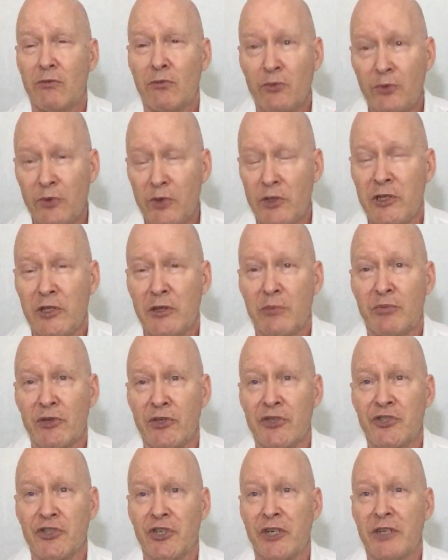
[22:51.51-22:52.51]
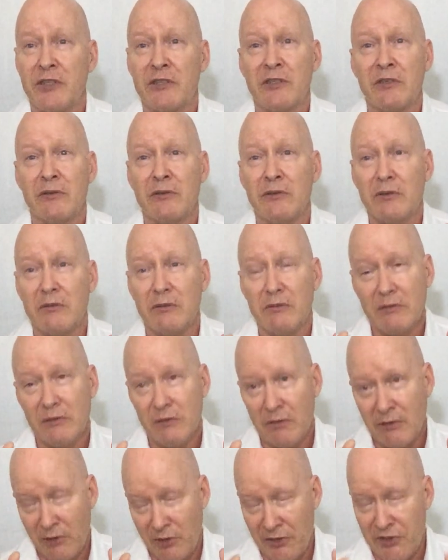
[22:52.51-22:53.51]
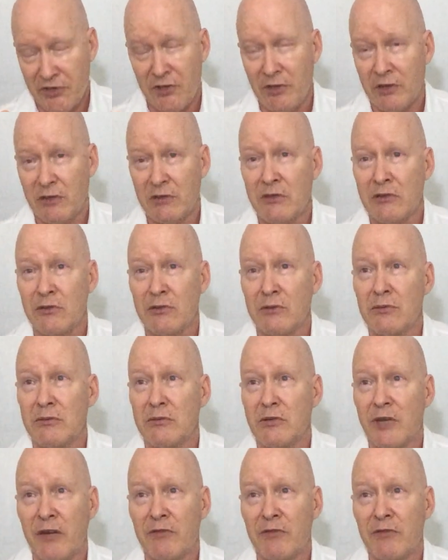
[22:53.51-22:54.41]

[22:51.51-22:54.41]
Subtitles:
really appreciate you listening to